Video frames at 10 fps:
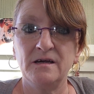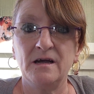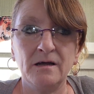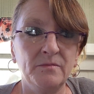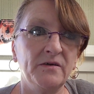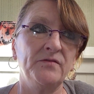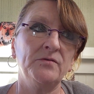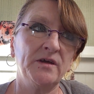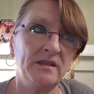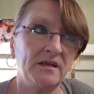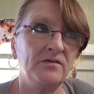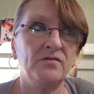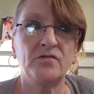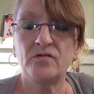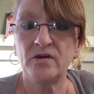If you continue
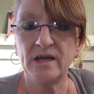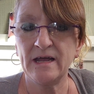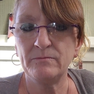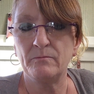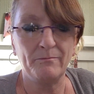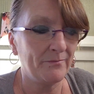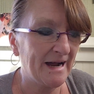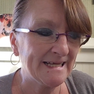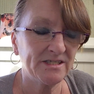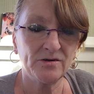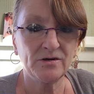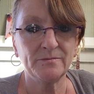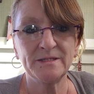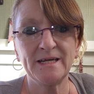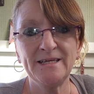to create bad
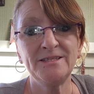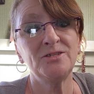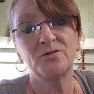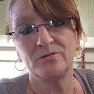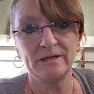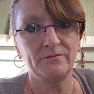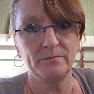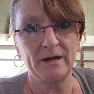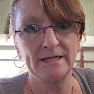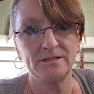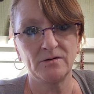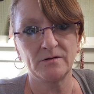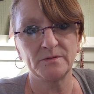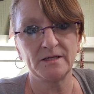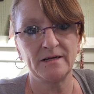circumstances, you're going to live in bad
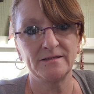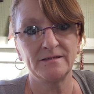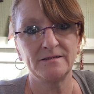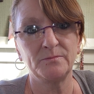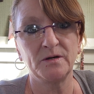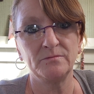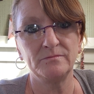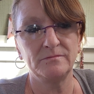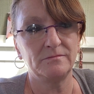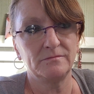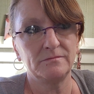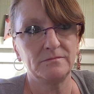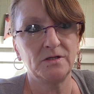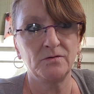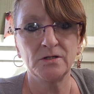circumstances, but
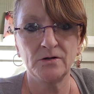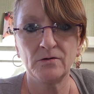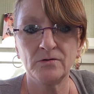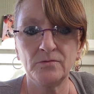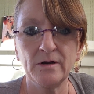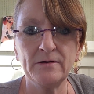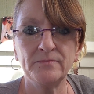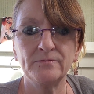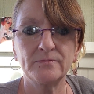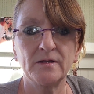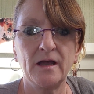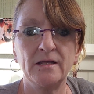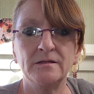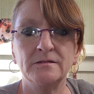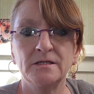you can turn it around
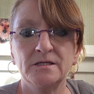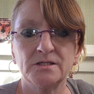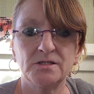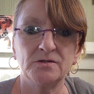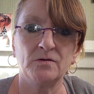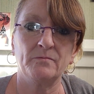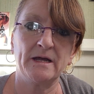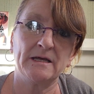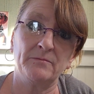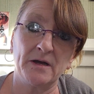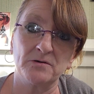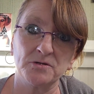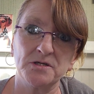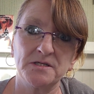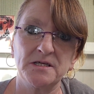and start making better
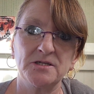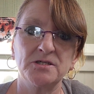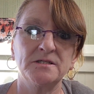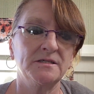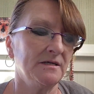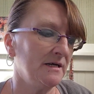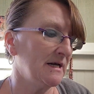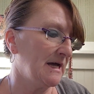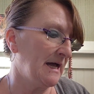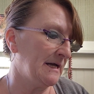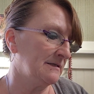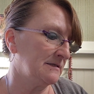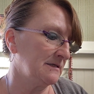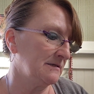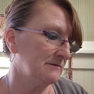decisions. And
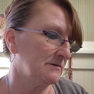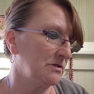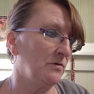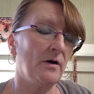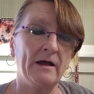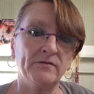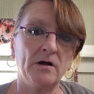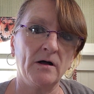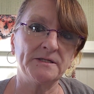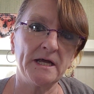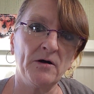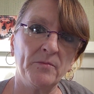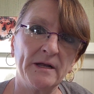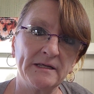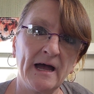you'll have God's help
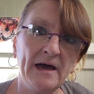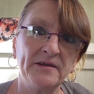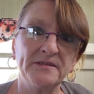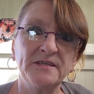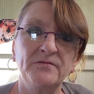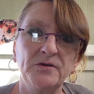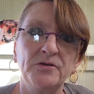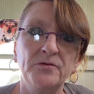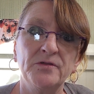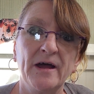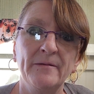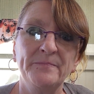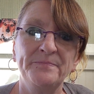and guidance if you do that.